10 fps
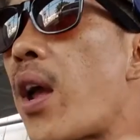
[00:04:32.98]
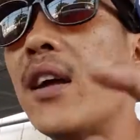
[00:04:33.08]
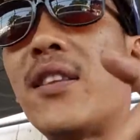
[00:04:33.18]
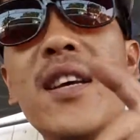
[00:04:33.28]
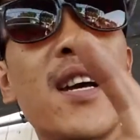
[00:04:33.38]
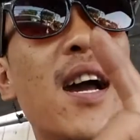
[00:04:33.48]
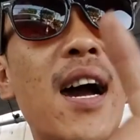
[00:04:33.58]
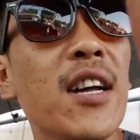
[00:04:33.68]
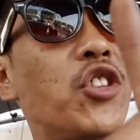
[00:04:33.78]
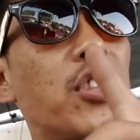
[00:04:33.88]
I think I
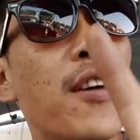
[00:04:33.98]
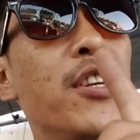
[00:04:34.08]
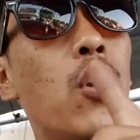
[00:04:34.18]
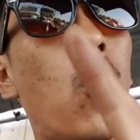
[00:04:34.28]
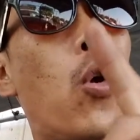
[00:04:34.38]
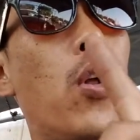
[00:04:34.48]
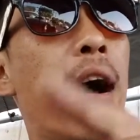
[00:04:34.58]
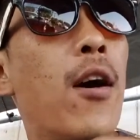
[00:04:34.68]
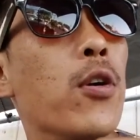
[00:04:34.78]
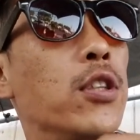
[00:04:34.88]
got 7 whole
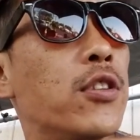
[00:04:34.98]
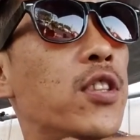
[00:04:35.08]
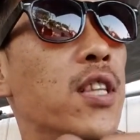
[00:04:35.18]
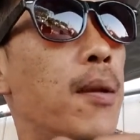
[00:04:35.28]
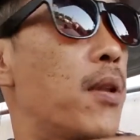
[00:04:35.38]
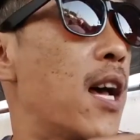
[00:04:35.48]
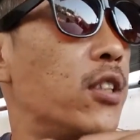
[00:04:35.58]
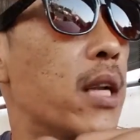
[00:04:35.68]
hours of sleep last